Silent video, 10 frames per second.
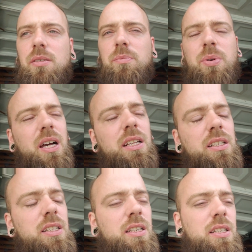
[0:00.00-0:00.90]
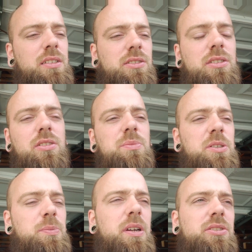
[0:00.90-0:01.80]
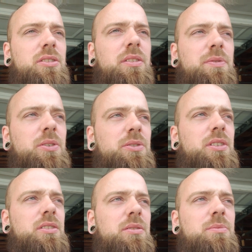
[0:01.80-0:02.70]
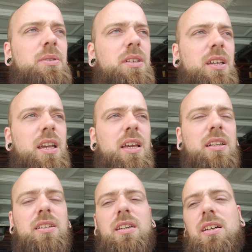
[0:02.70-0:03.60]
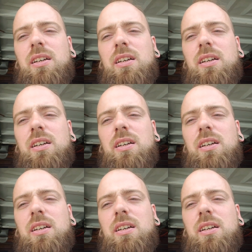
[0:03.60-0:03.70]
But there's just too much pressure in the fuel system, and